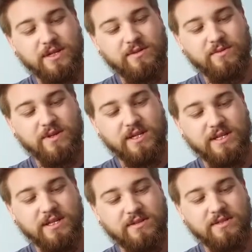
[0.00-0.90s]
When it
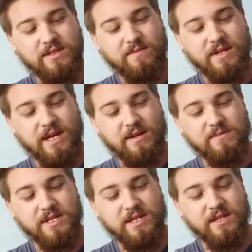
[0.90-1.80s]
tilts, sometimes
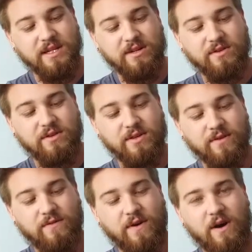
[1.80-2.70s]
it'll
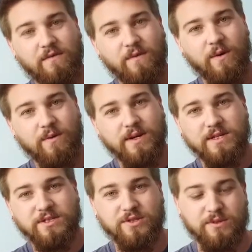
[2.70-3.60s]
fall forward and
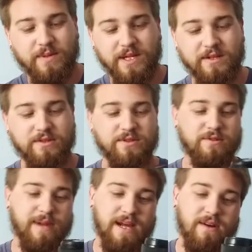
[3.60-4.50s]
zoom in or zoom
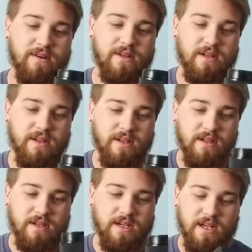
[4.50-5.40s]
out,
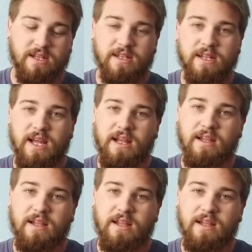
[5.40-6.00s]
kind of like that.